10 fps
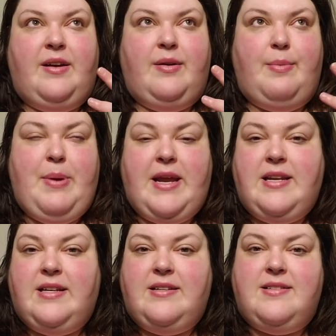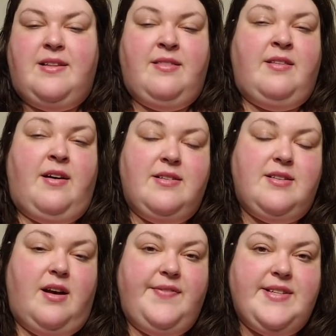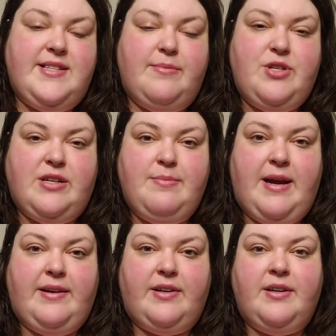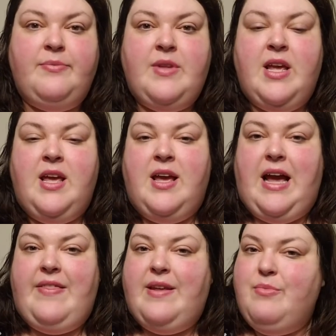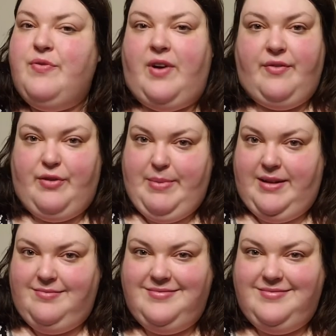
opinions and thoughts on the subject matter, and then move on from it